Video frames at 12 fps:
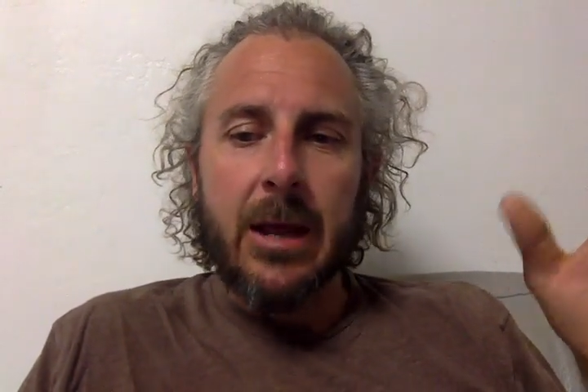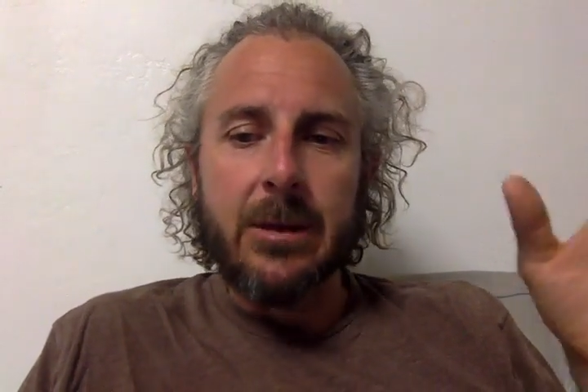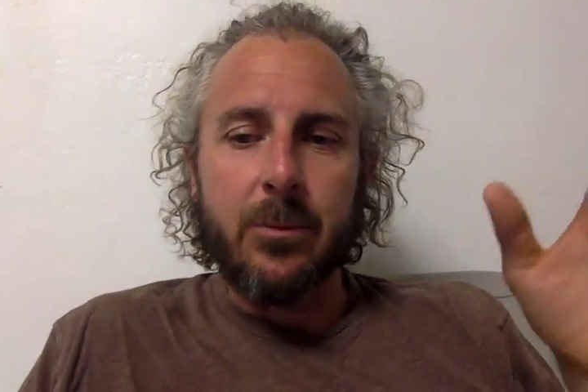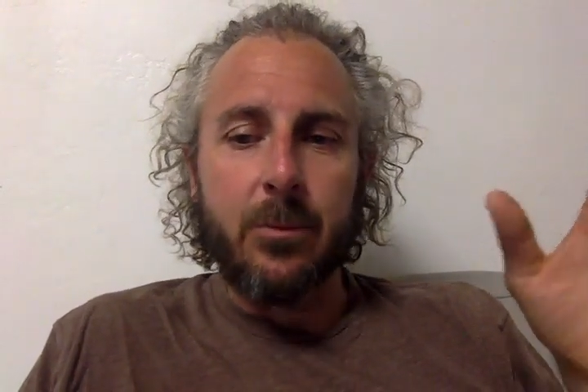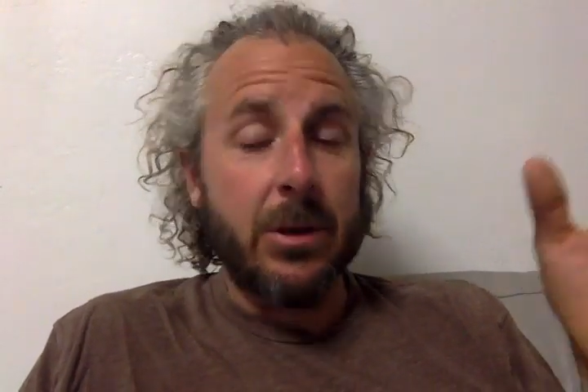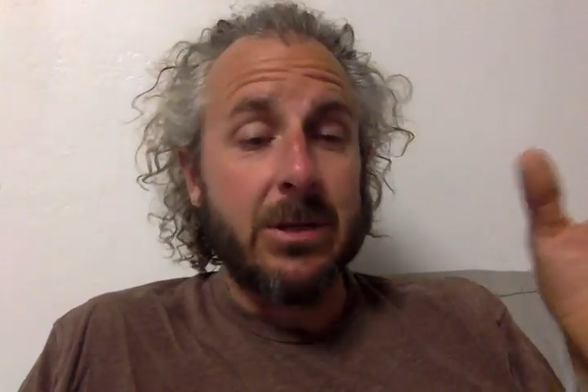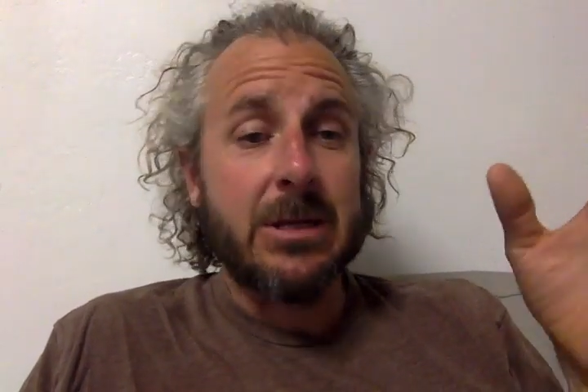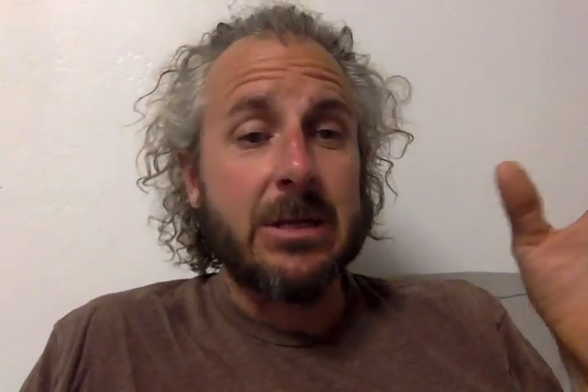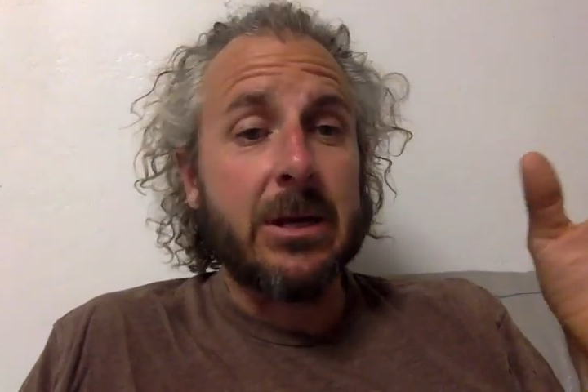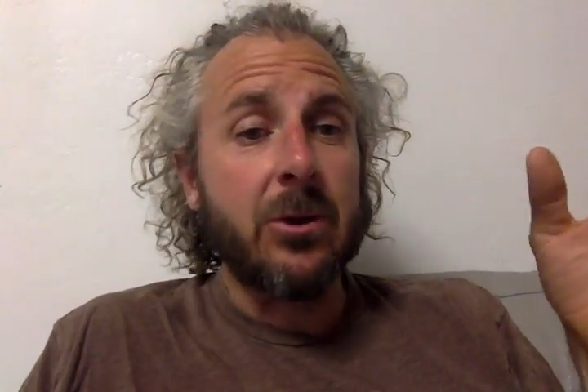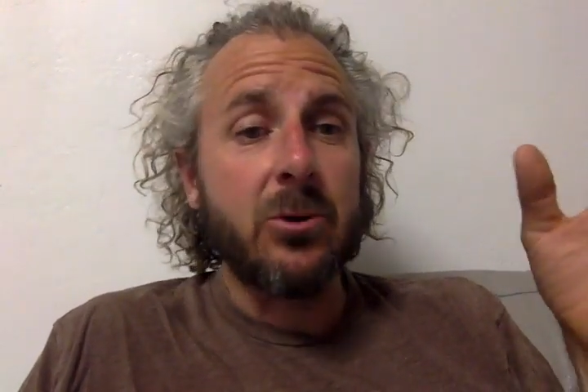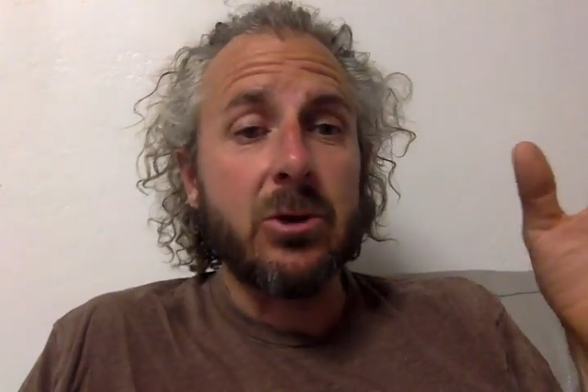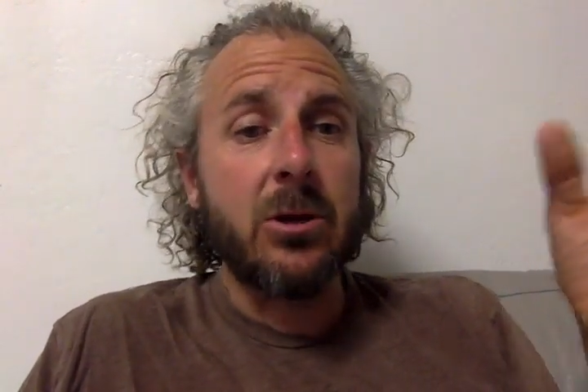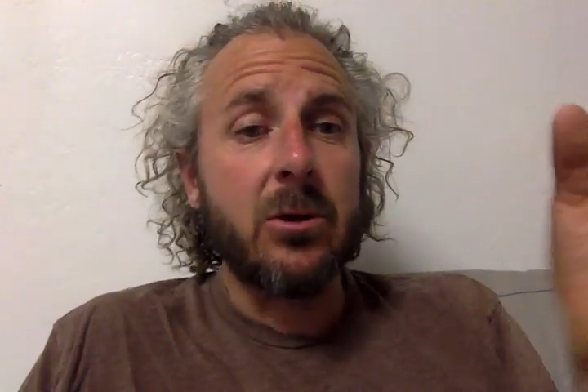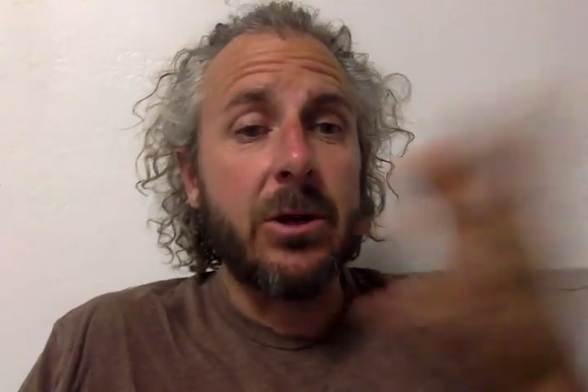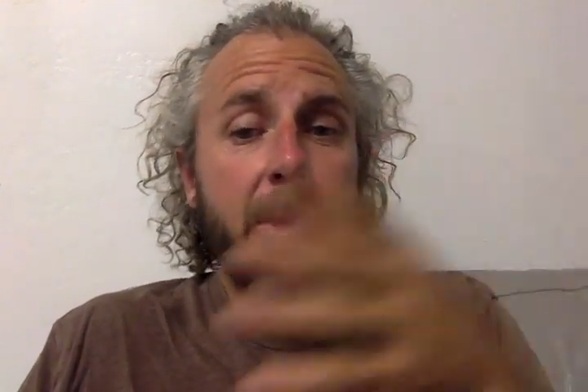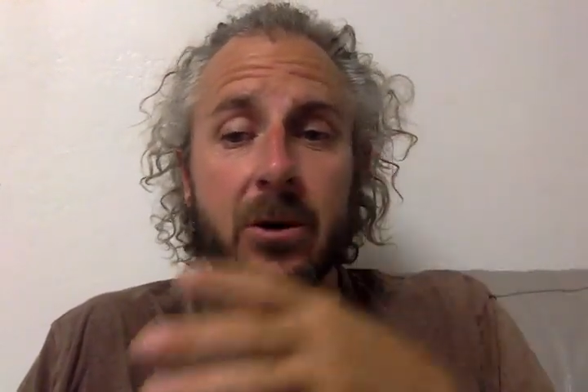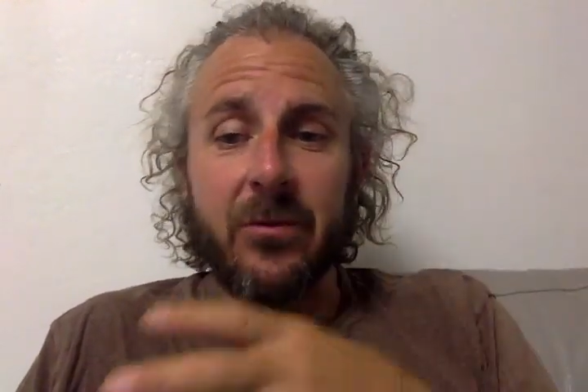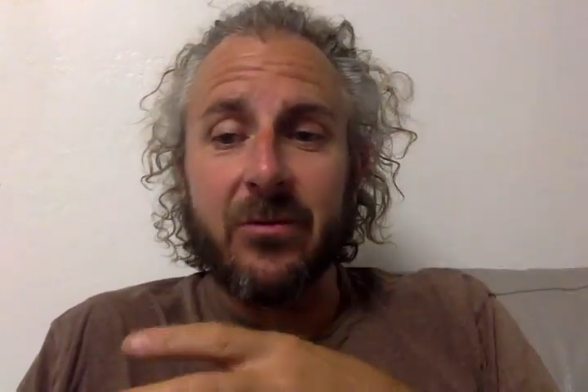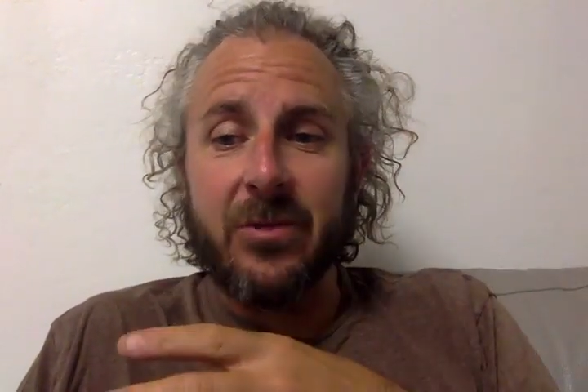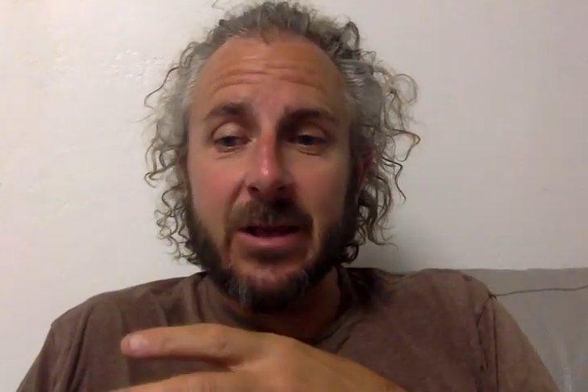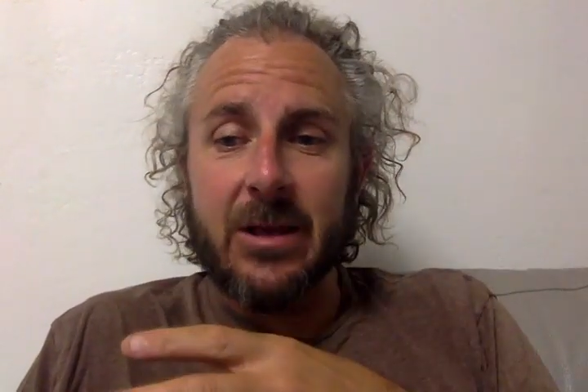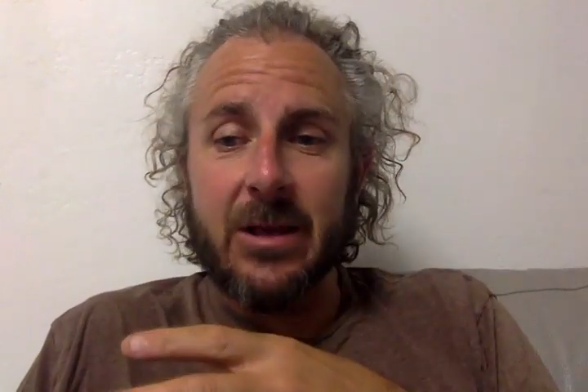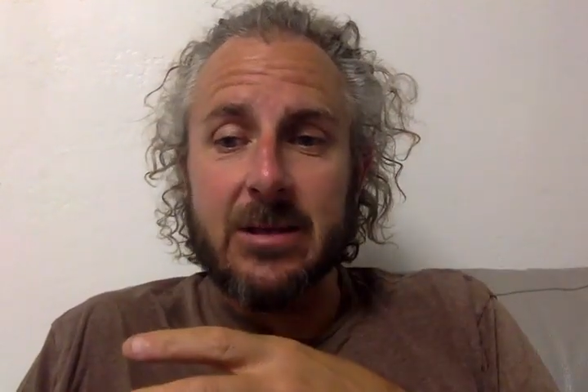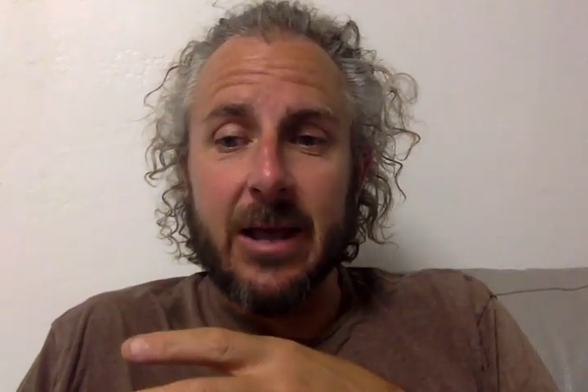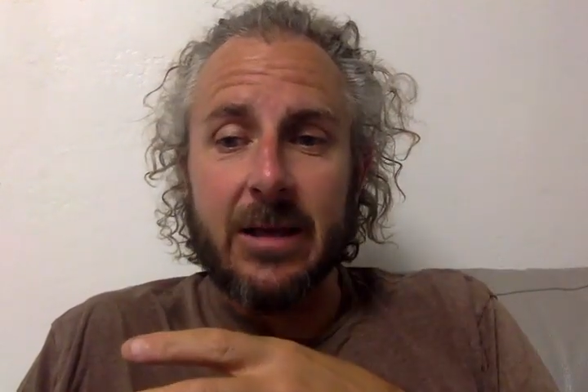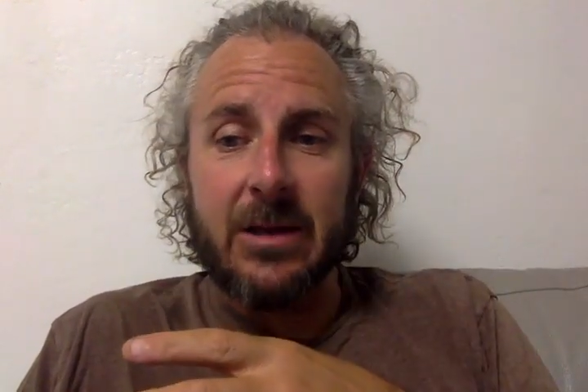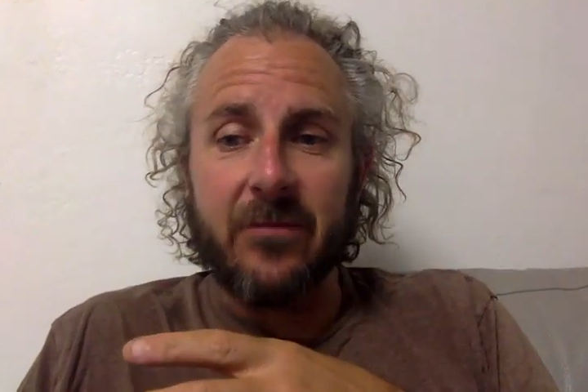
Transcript: but steers clear of things like